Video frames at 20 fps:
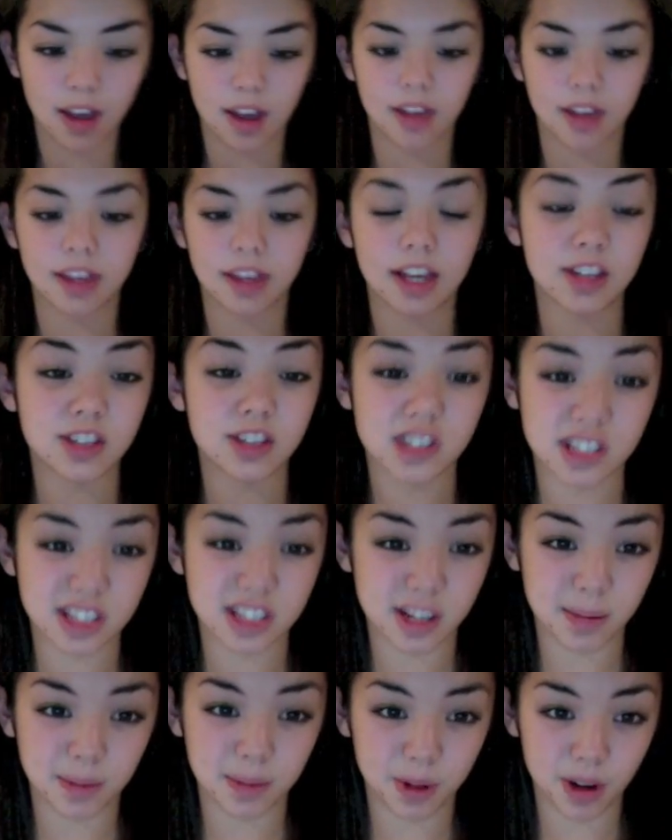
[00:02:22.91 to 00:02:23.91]
That's just
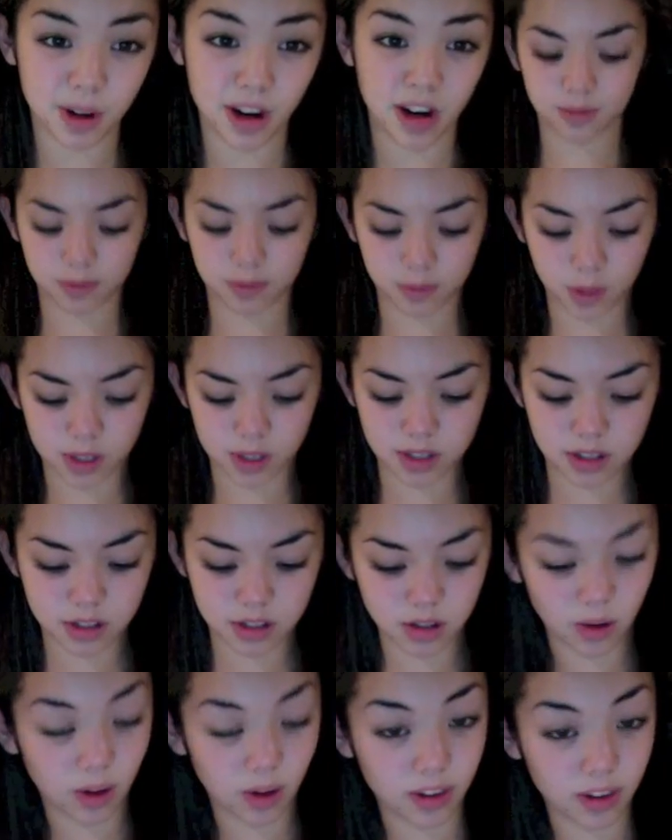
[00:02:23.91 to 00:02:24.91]
temporary. Once you
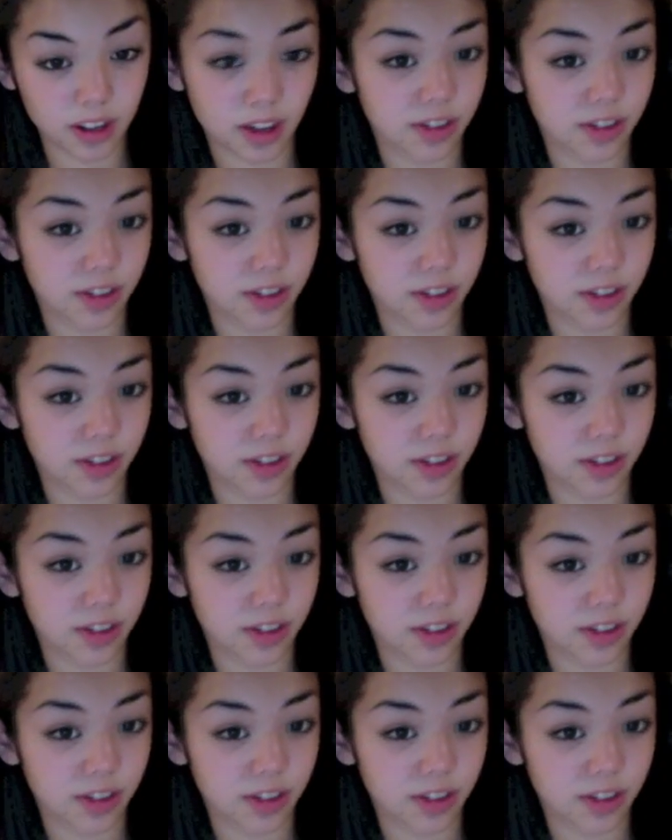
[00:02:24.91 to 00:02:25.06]
do all the